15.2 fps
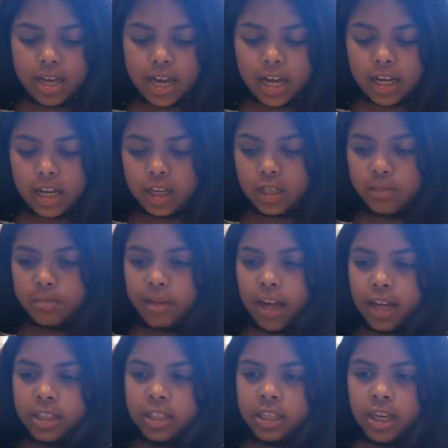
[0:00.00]
And it is
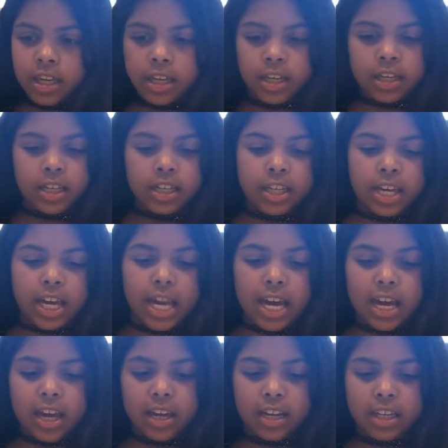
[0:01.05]
plastic,
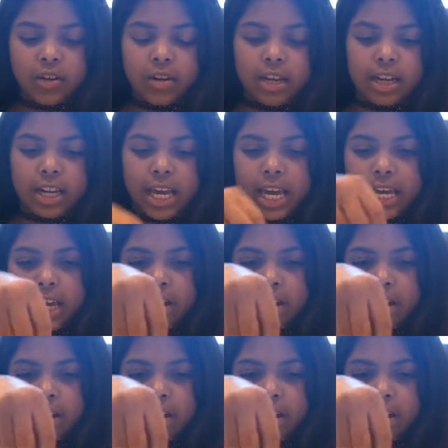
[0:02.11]
and you can hang